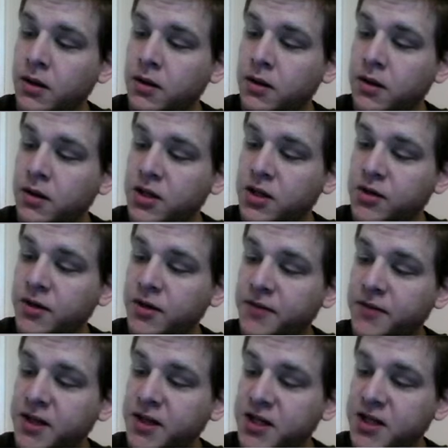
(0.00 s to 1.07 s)
Let's try to
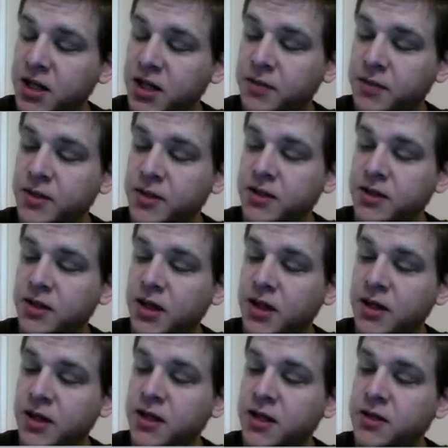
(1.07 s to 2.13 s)
find this element. I
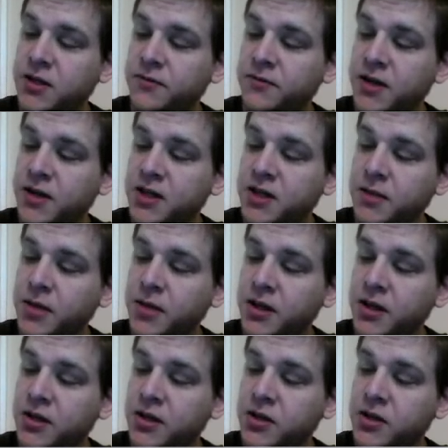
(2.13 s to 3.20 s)
need to find something
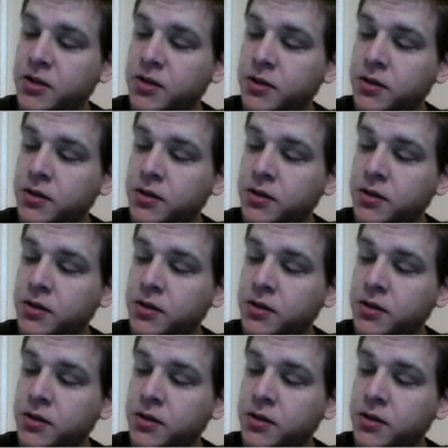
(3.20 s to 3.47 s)
that's